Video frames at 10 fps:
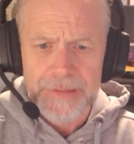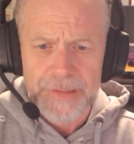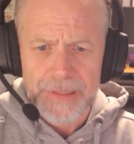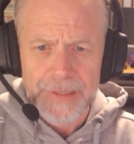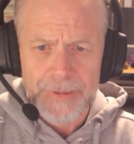
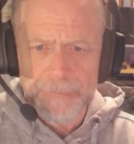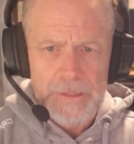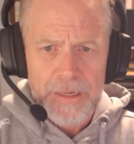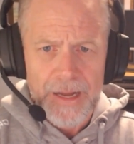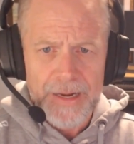I
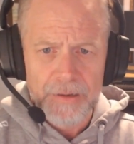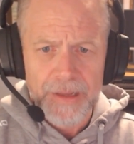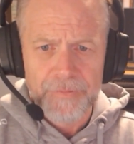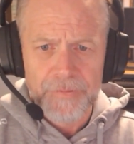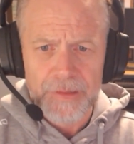don't
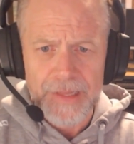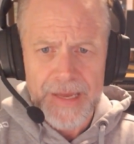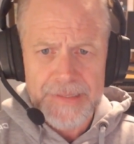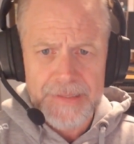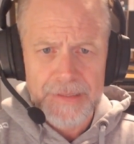have the
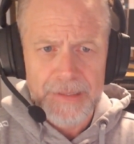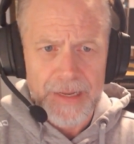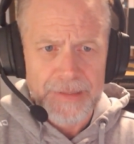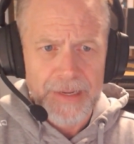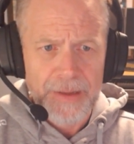last
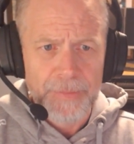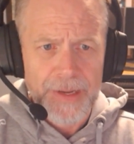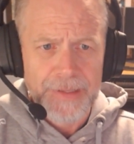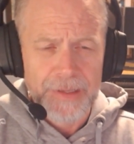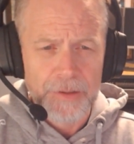goddamn
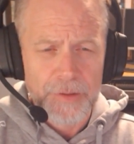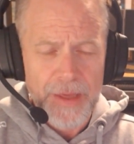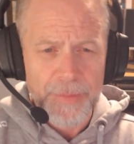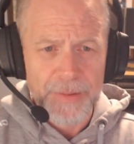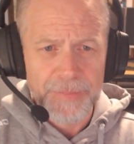idea who
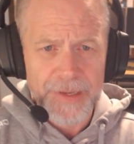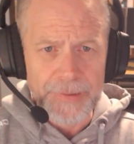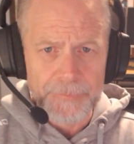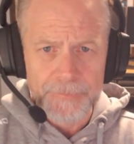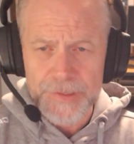that might be.